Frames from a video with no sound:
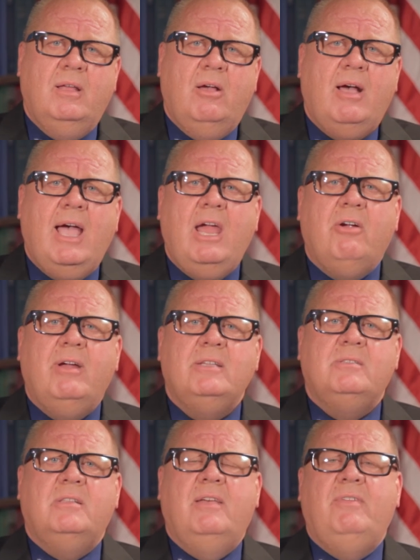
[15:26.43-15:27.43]
Now,
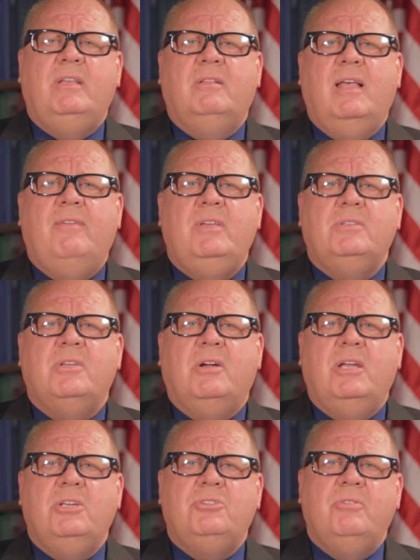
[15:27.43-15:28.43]
IRS levies
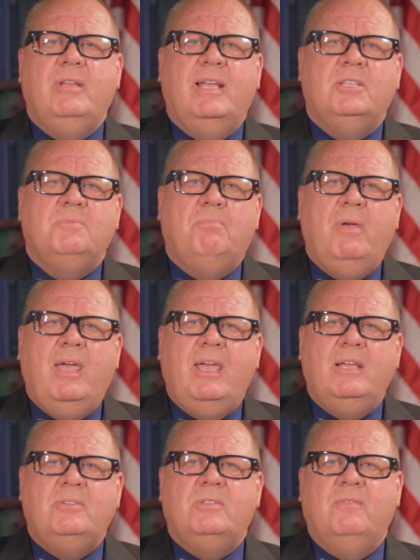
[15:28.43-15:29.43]
are issued against
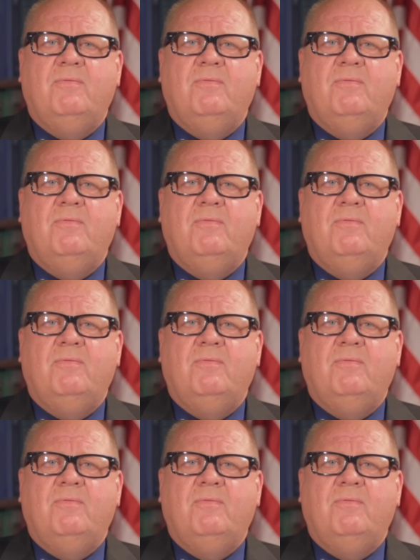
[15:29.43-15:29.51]
banks,